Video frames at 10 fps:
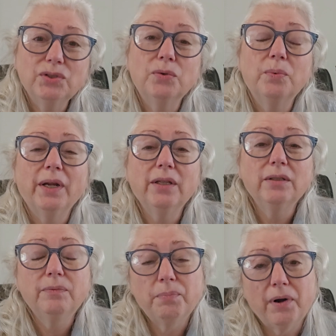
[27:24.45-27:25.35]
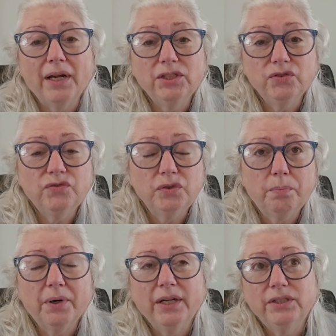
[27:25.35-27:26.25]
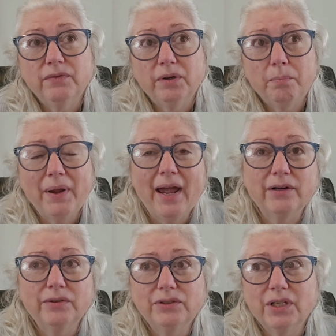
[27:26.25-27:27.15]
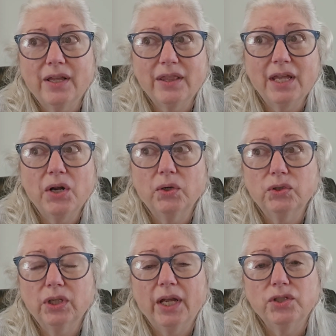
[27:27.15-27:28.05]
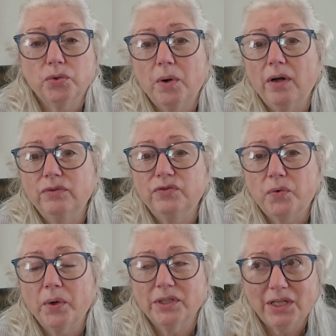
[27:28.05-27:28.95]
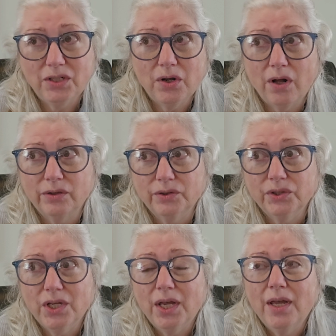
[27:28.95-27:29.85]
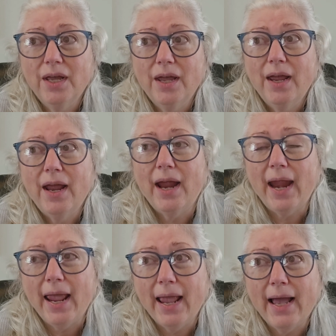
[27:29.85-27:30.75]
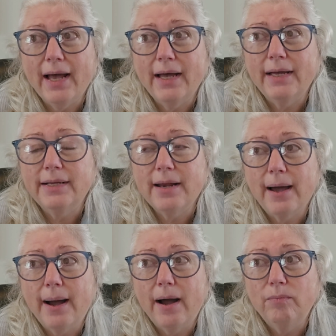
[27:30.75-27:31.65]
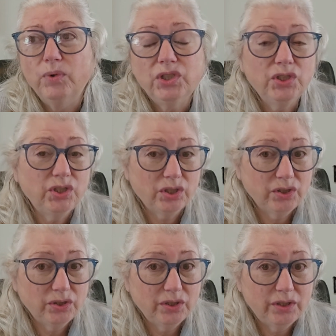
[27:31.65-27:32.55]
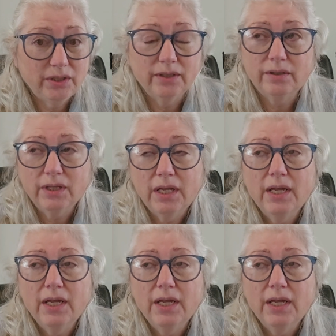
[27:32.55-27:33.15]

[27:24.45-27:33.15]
The regular price, the full price of their patterns, I think are like $12 to $14, and which is still a good deal.